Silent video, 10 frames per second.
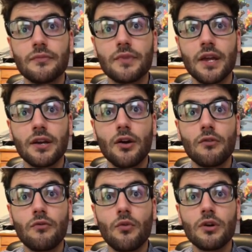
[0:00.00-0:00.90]
They go
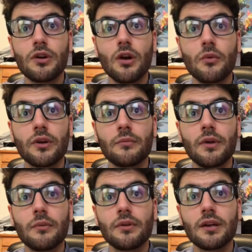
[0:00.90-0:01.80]
for it. Are we going to be
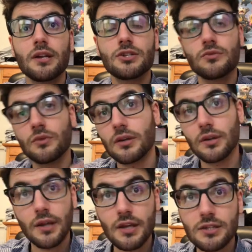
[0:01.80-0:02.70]
able to get to it?
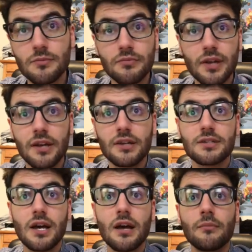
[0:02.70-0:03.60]
Yes, plenty of
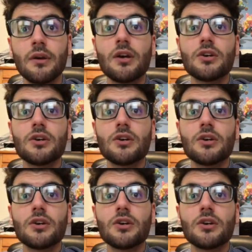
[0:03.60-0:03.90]
time.